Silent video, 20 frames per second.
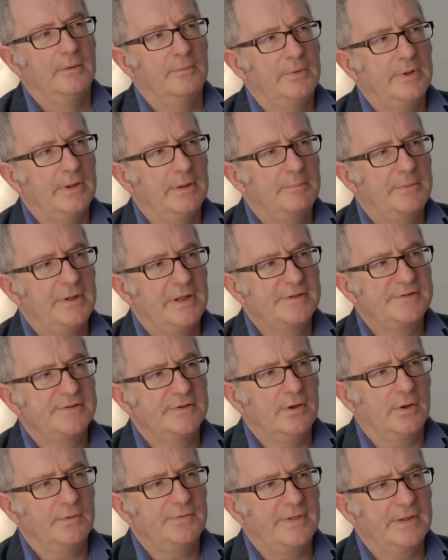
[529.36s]
It's
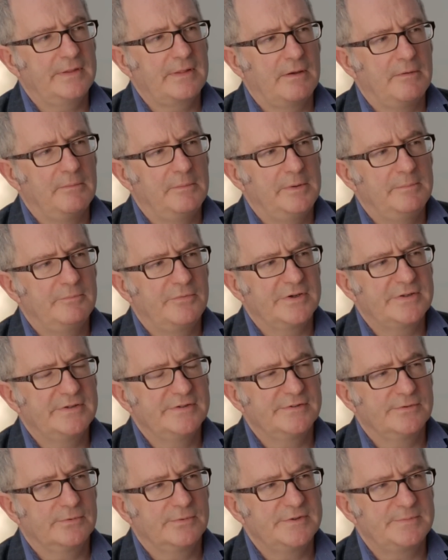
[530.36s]
an odd thing though, I mean,
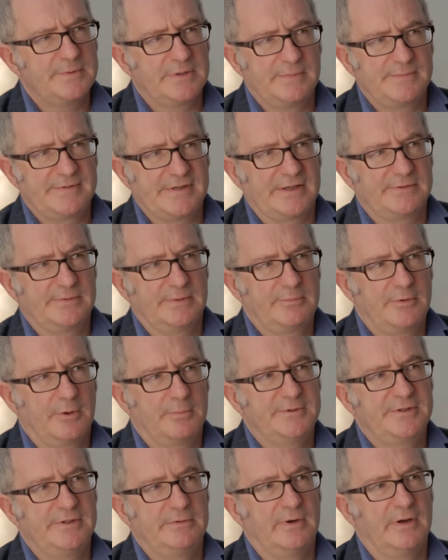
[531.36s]
Britain's always been obsessed with
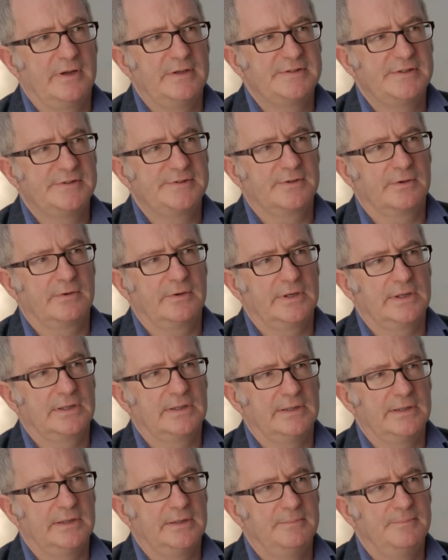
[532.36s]
property rights
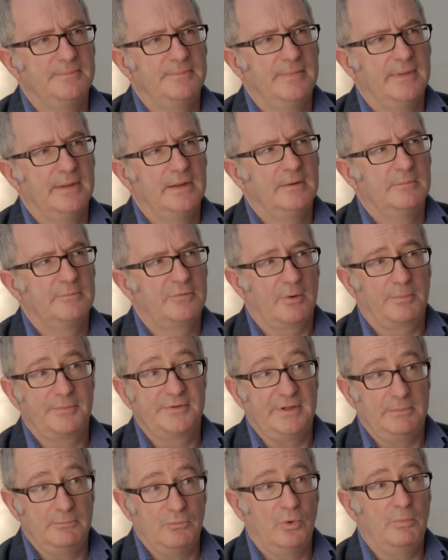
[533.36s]
historically,
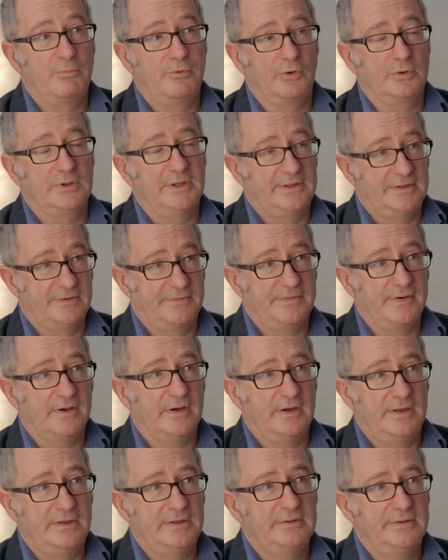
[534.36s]
property more broadly
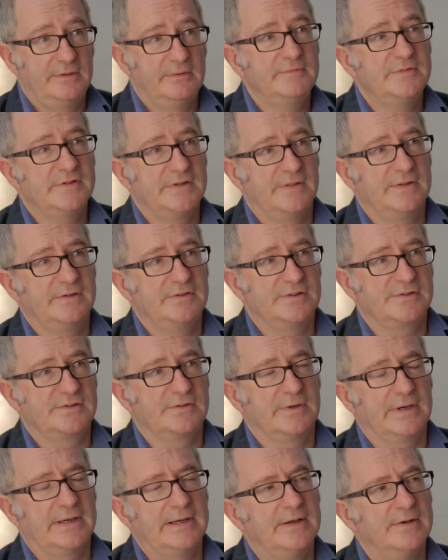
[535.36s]
defined, obviously, than just
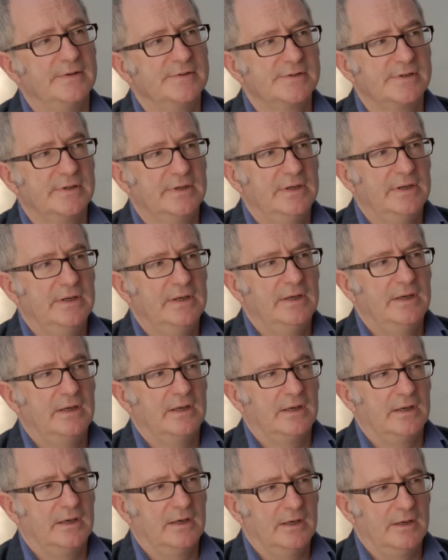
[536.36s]
your
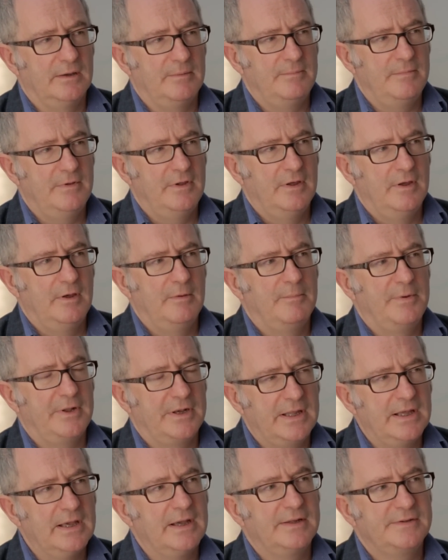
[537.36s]
house.
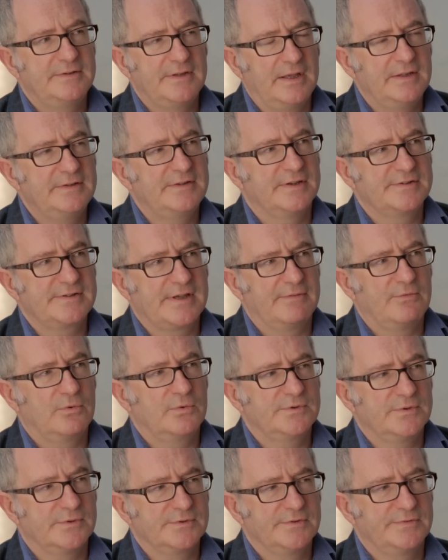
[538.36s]
But yeah, it does have
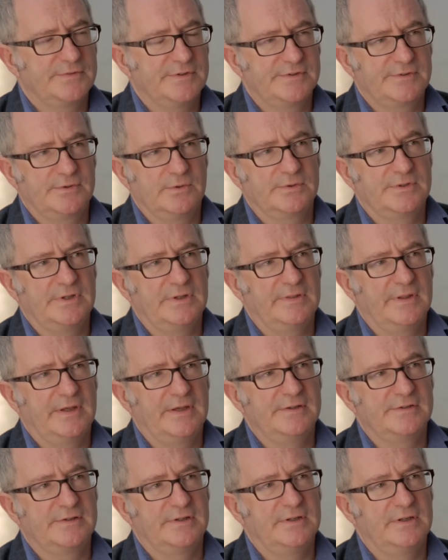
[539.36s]
all sorts of distorting
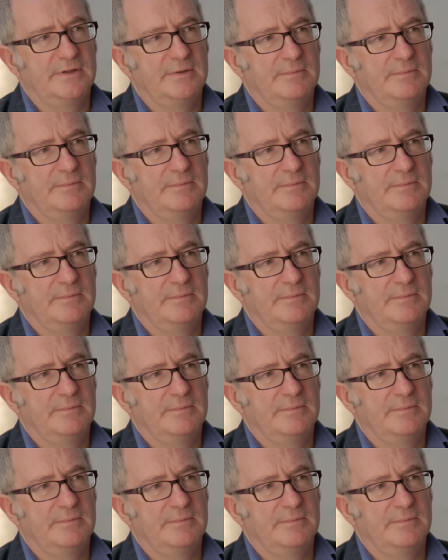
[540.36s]
things, and